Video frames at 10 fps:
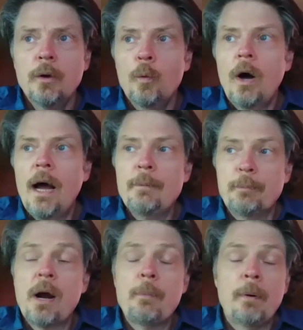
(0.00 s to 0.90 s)
well i
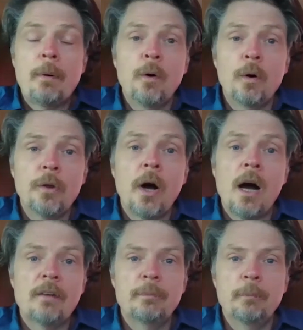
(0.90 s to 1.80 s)
probably hold
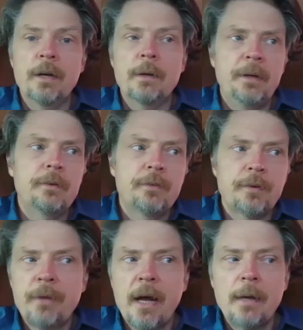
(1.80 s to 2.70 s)
off but i mean
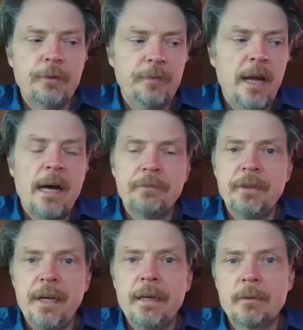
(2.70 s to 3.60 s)
sometimes if you have
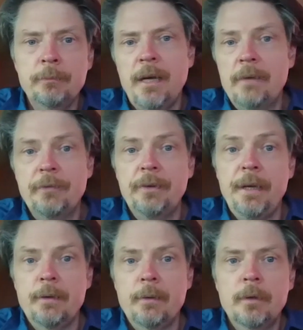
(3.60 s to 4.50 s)
to take them you have to
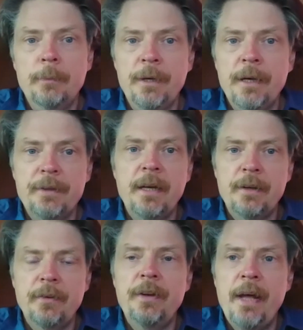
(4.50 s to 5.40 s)
take them i mean at the
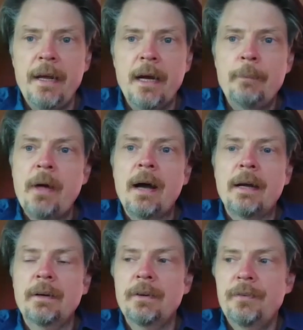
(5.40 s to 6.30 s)
end of the day i'm not
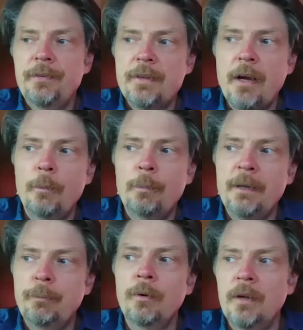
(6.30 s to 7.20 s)
going to tell
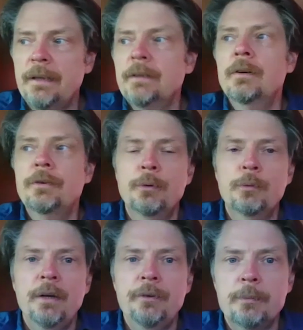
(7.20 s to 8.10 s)
people like you know don't
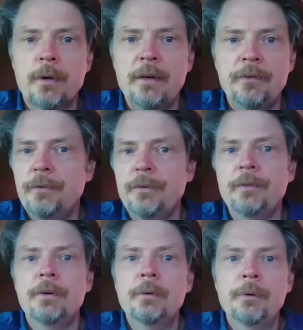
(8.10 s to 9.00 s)
raise your prices
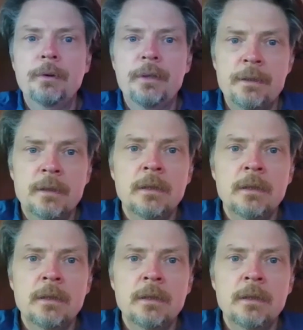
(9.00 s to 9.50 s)
if you're really